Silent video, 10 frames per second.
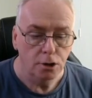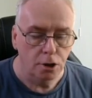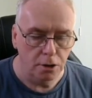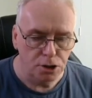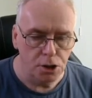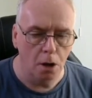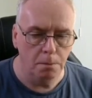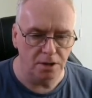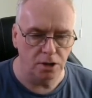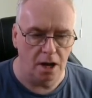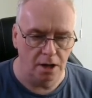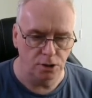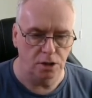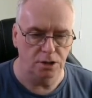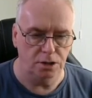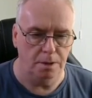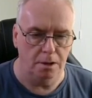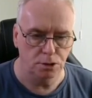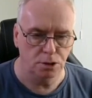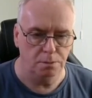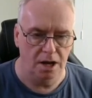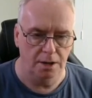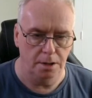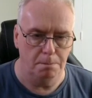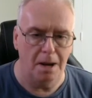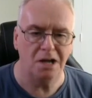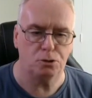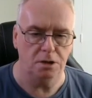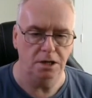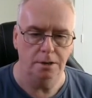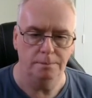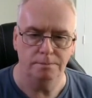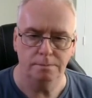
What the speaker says: There is no better isolated power supply than a battery.